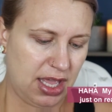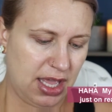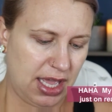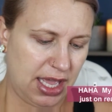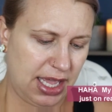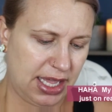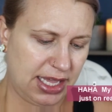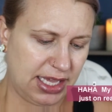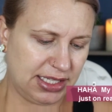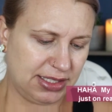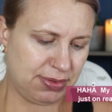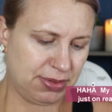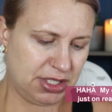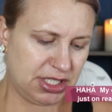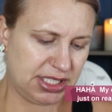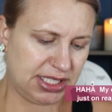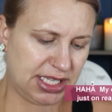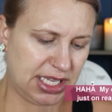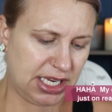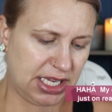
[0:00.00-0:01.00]
I guess we're
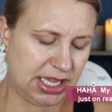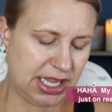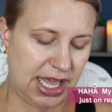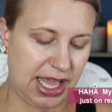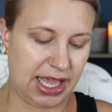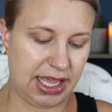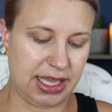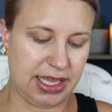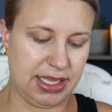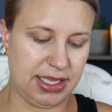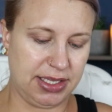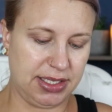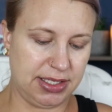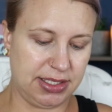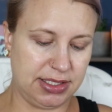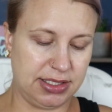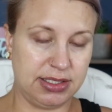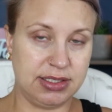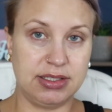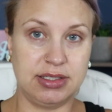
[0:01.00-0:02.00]
just gonna like
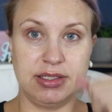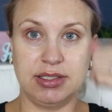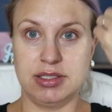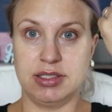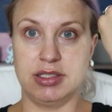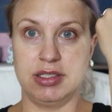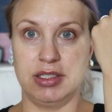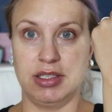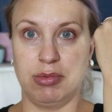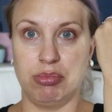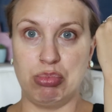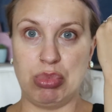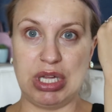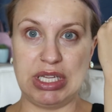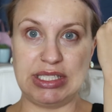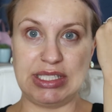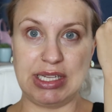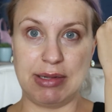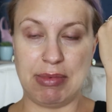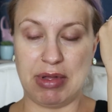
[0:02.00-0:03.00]

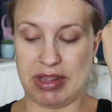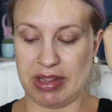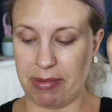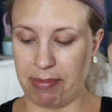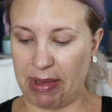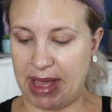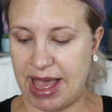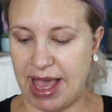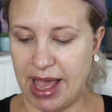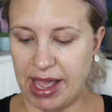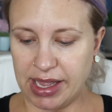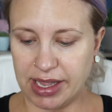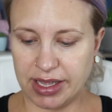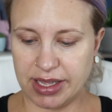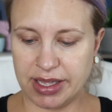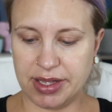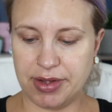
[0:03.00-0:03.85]
put some on the back,